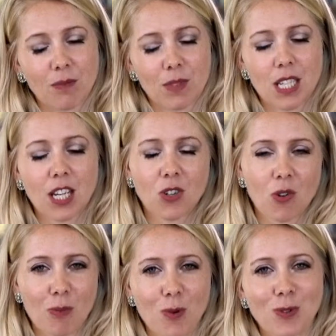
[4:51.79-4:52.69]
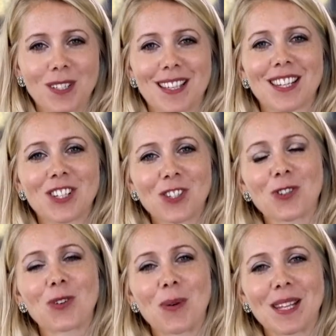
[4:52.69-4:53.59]
the teacher reported that the
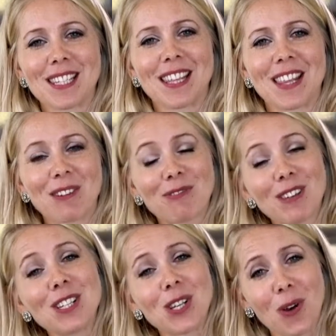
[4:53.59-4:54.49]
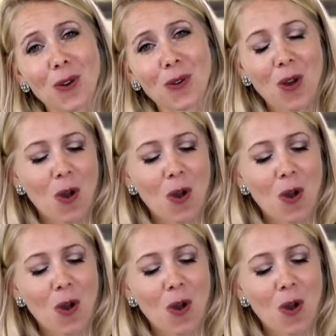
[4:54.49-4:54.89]
children who had seen that video